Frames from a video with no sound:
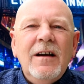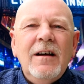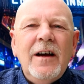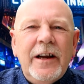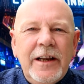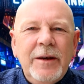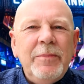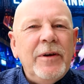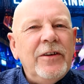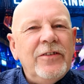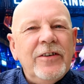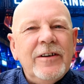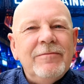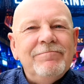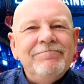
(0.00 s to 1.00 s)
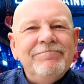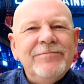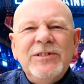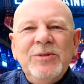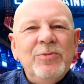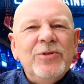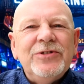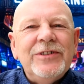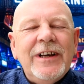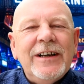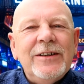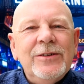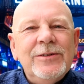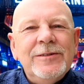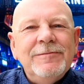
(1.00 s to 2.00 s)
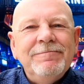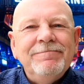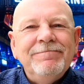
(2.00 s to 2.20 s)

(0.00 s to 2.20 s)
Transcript: And he beat her. She wasn't that good.